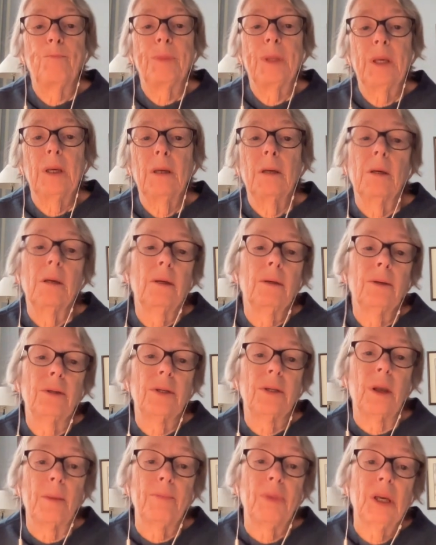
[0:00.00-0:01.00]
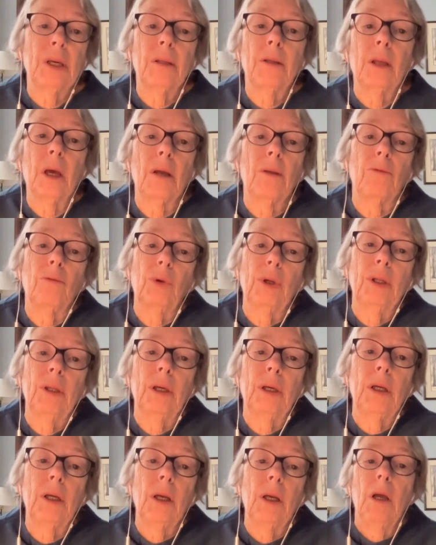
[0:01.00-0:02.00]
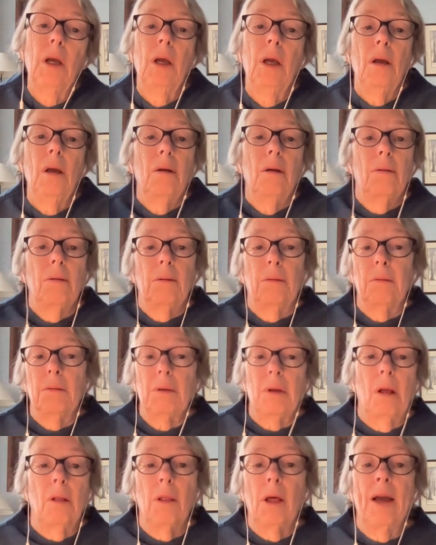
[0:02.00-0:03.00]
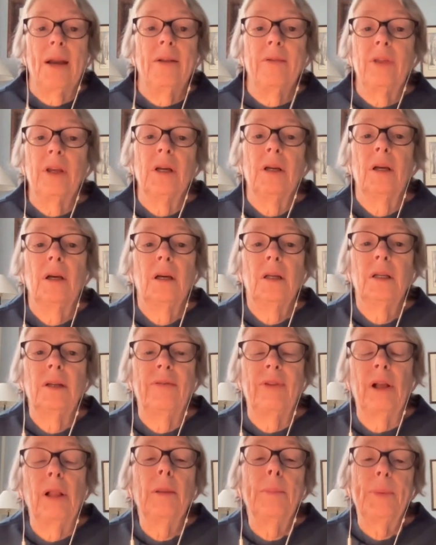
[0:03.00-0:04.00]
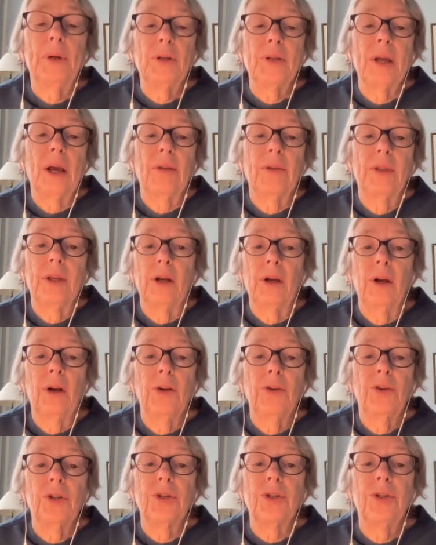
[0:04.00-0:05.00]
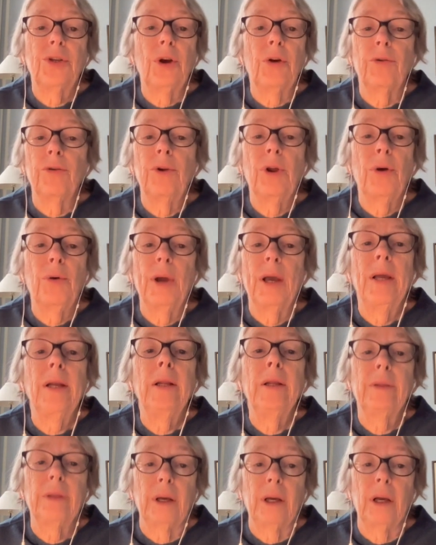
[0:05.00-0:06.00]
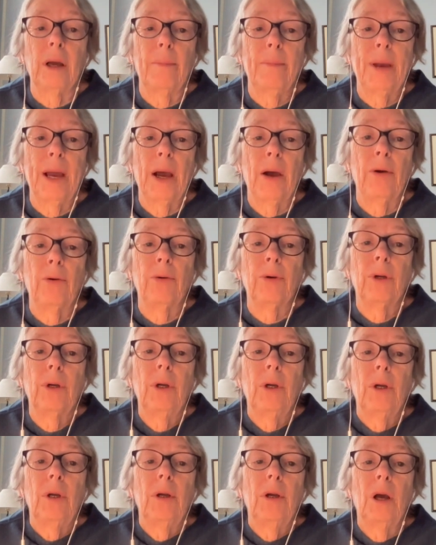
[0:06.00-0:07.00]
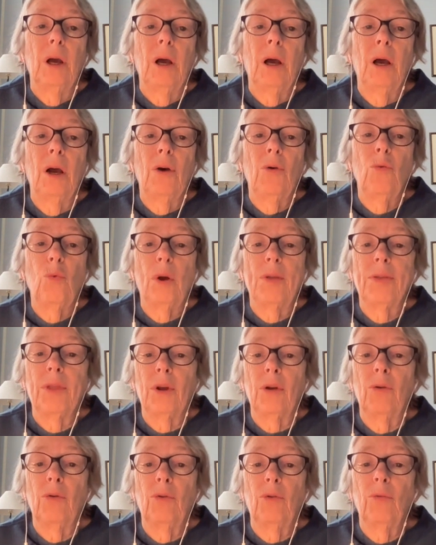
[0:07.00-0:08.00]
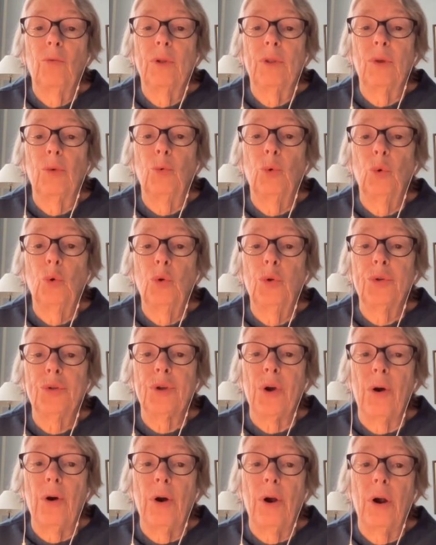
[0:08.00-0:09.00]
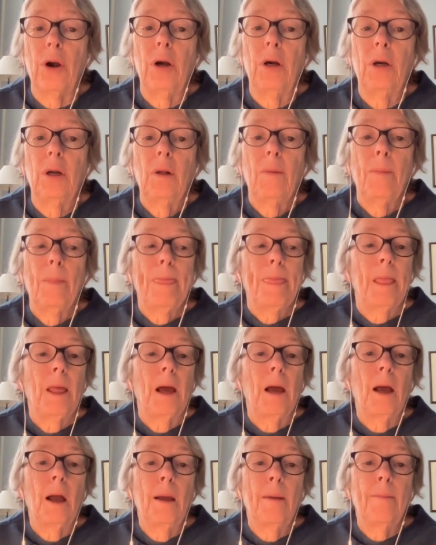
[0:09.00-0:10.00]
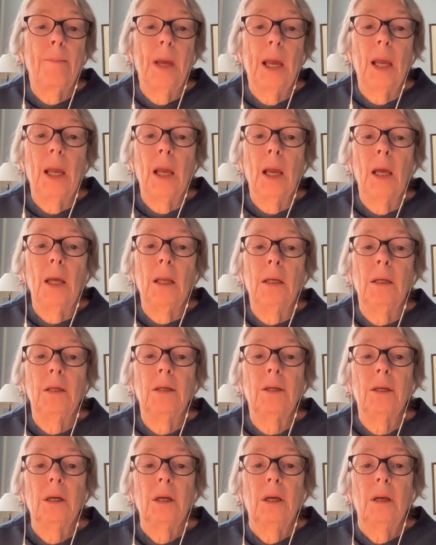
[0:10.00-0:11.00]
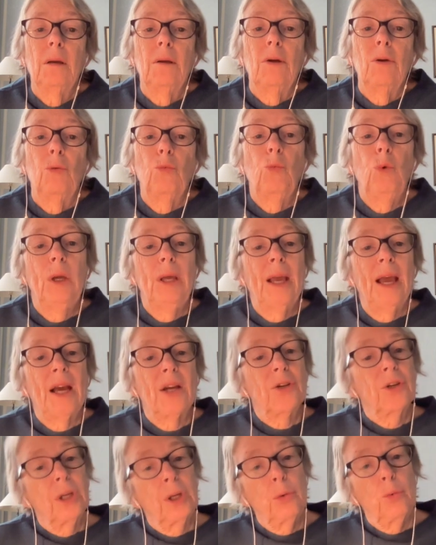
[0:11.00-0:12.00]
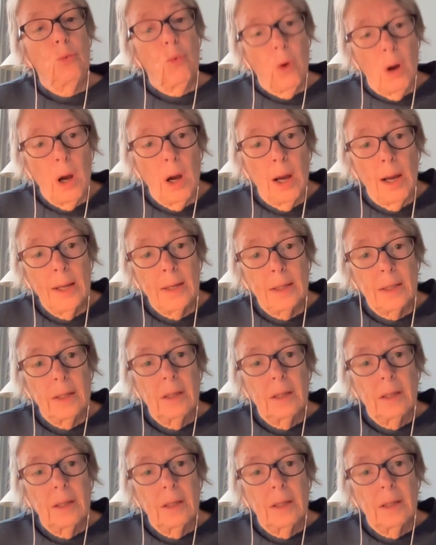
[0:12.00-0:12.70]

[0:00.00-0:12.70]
is something that really a lot of the developers out there just don't know anything about what the rules are. And we actually want